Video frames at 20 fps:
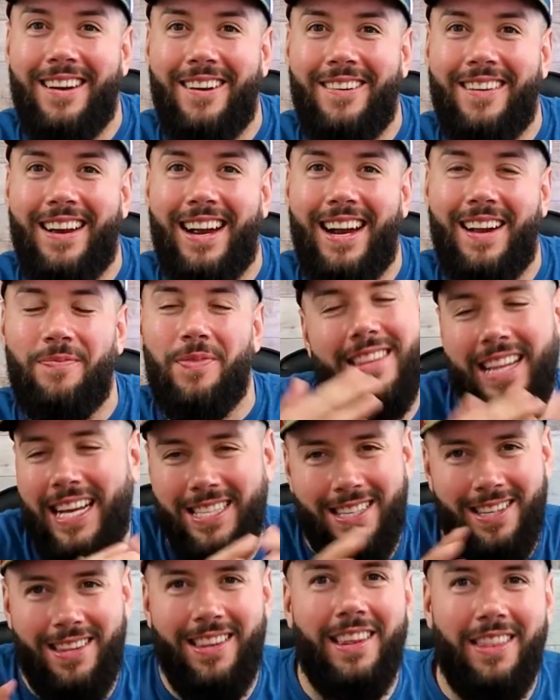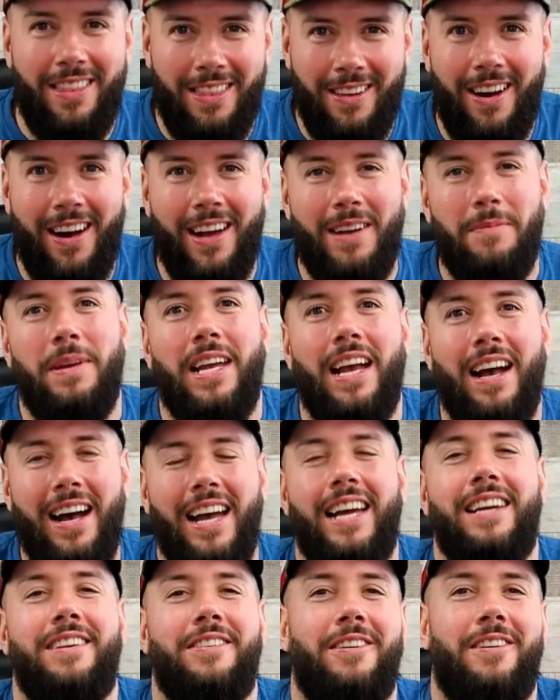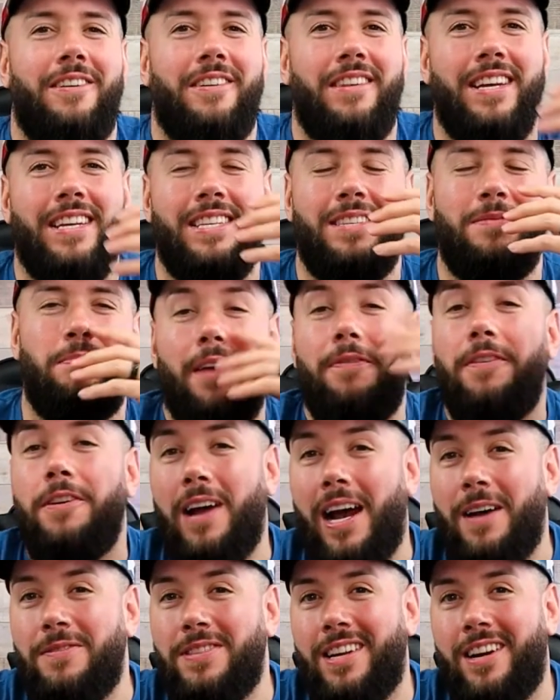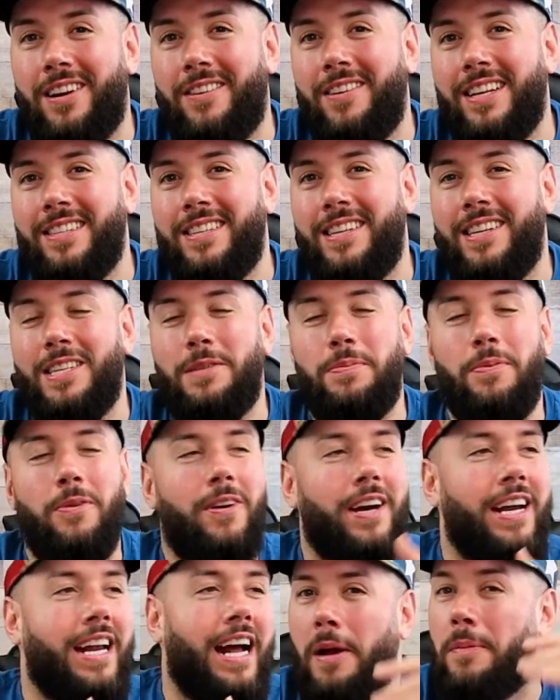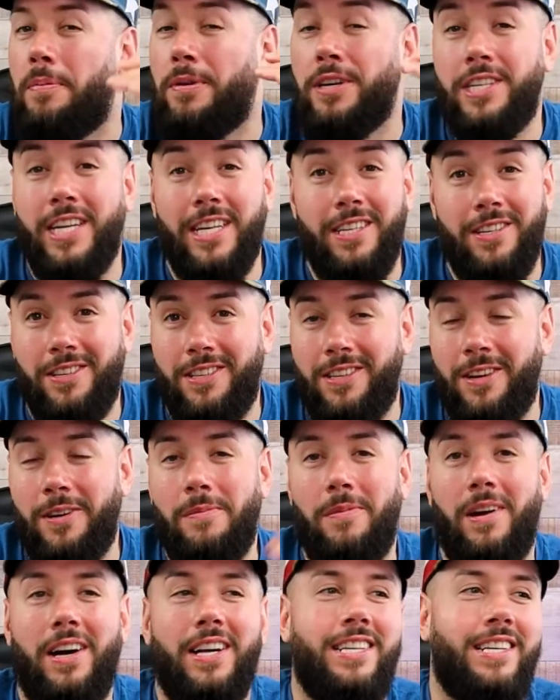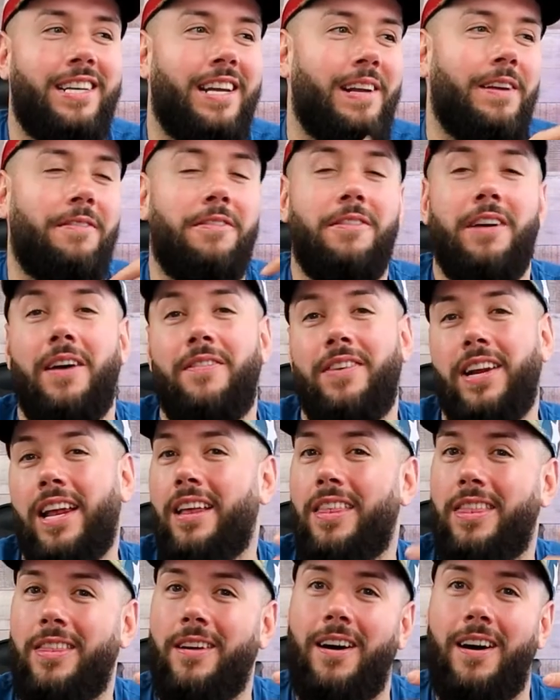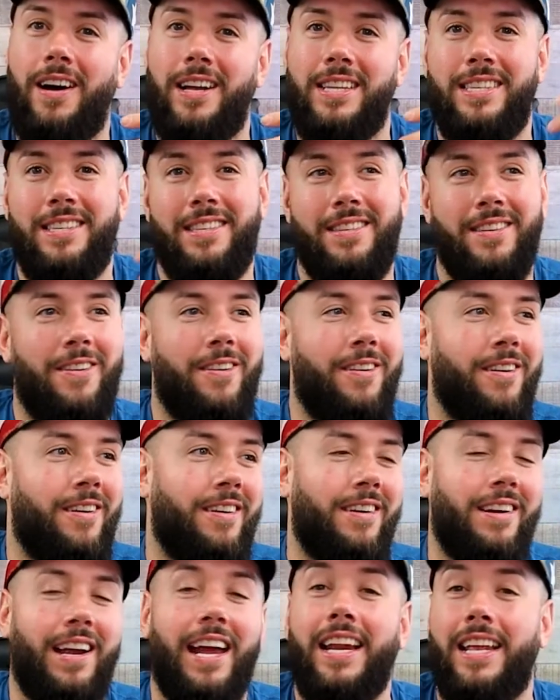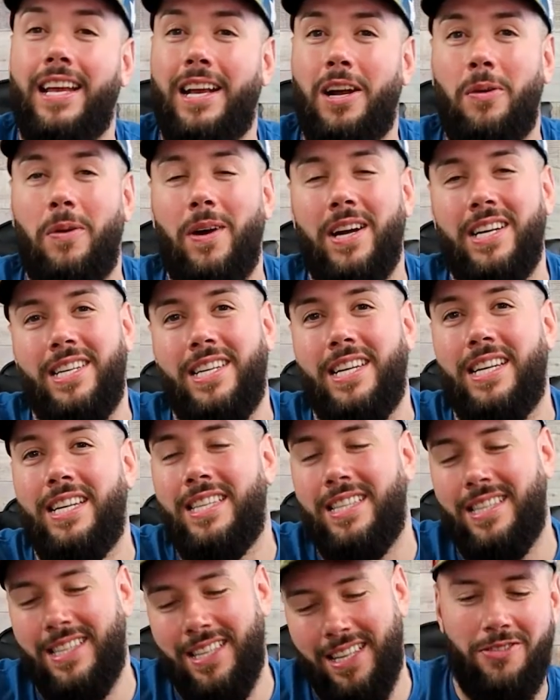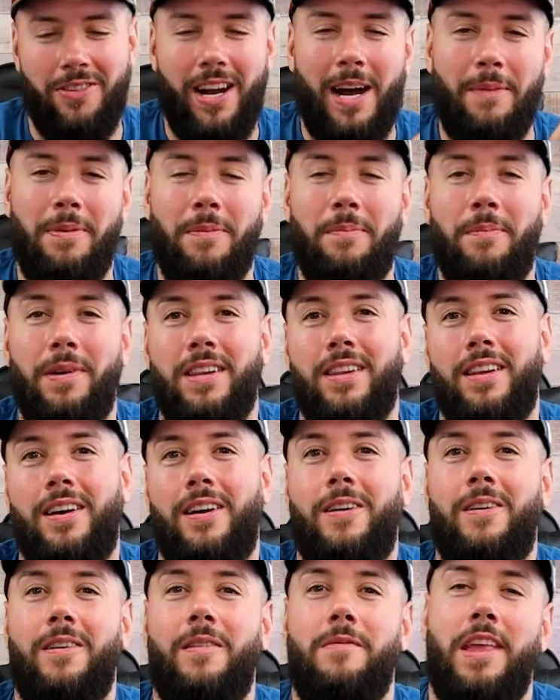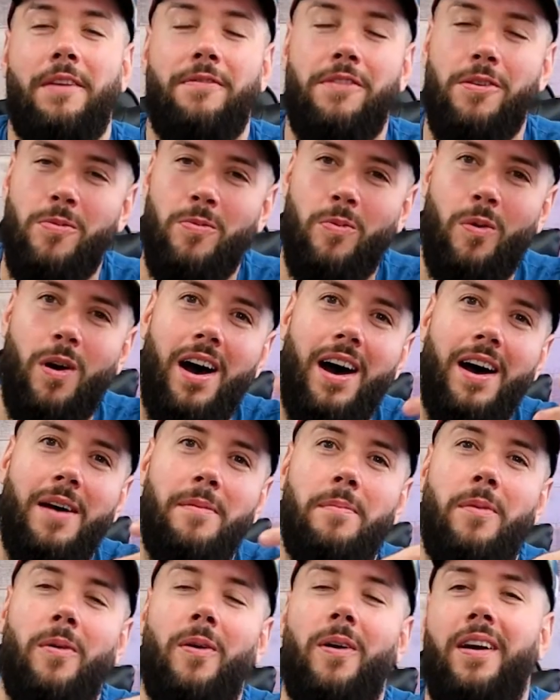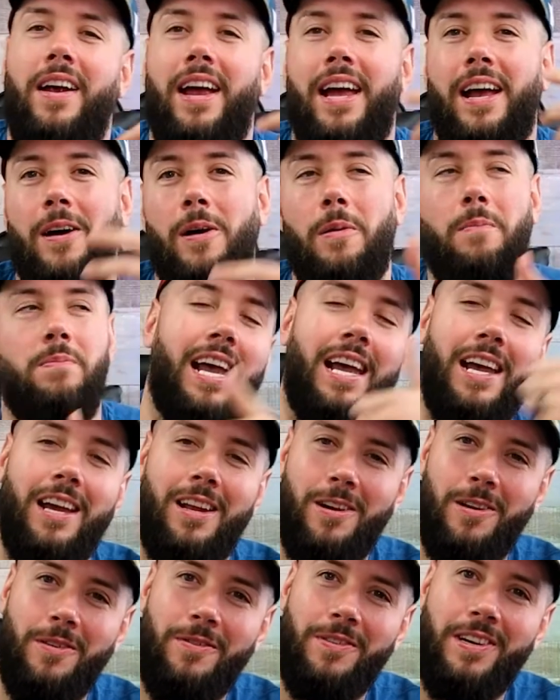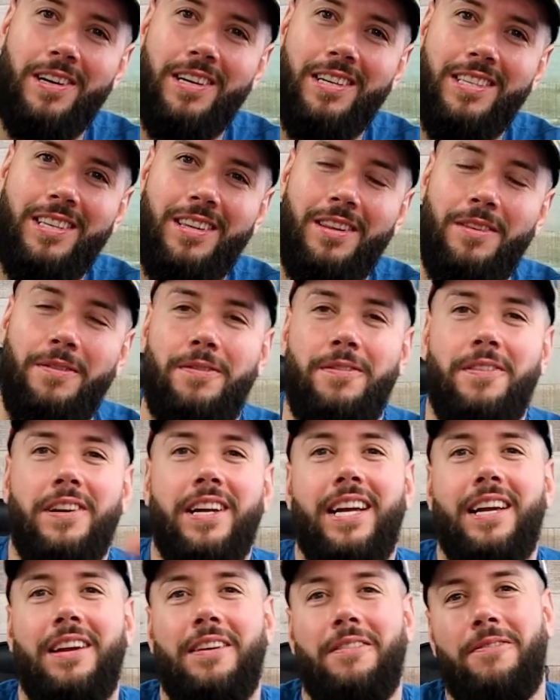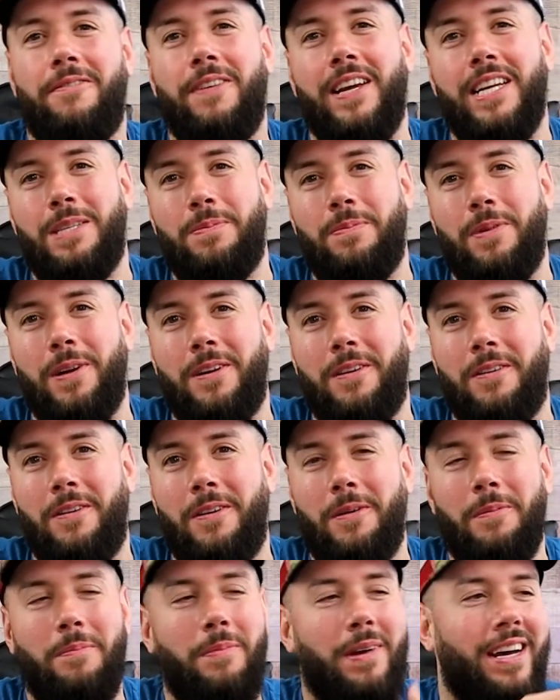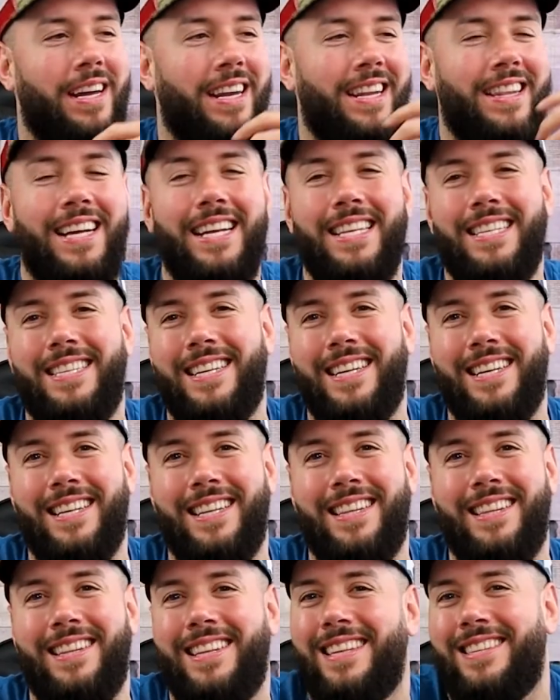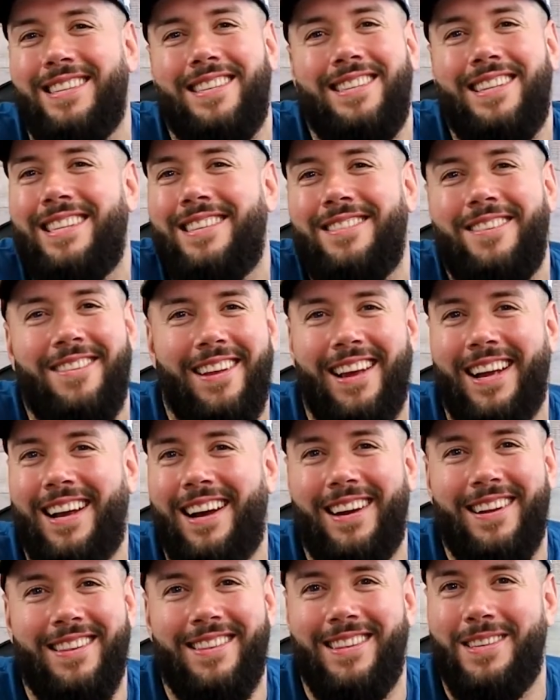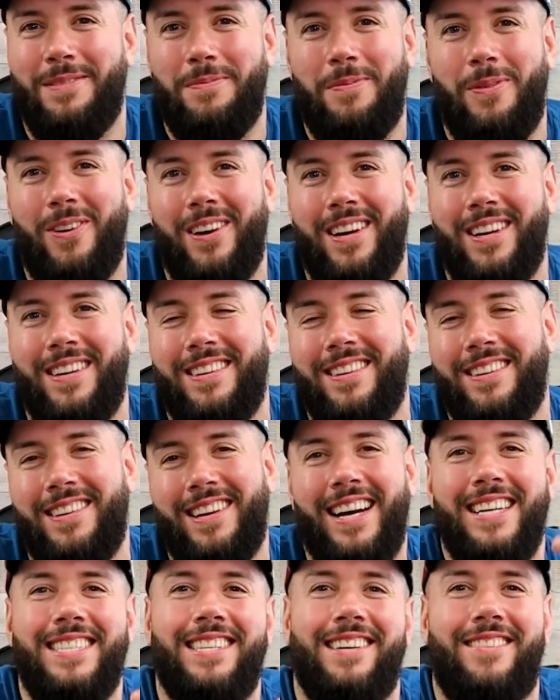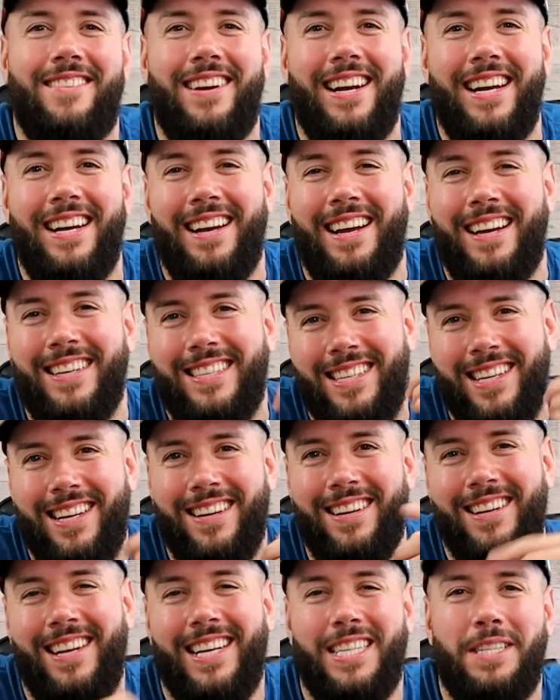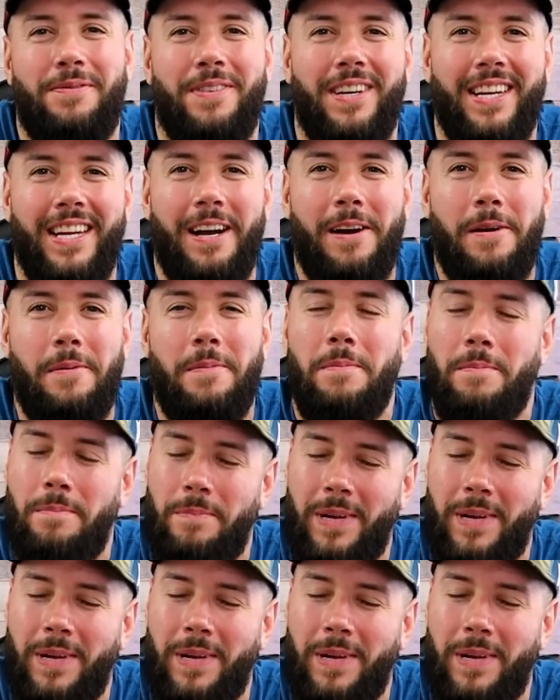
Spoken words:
Okay, that's the thought behind all this. If you have stuck around to this point, I appreciate you so much. If you have any thoughts or any questions, drop them below. If you want more help, head over to the free Facebook group. But that's it. That's all I got at this point. You guys are great. I'll see you in the next video.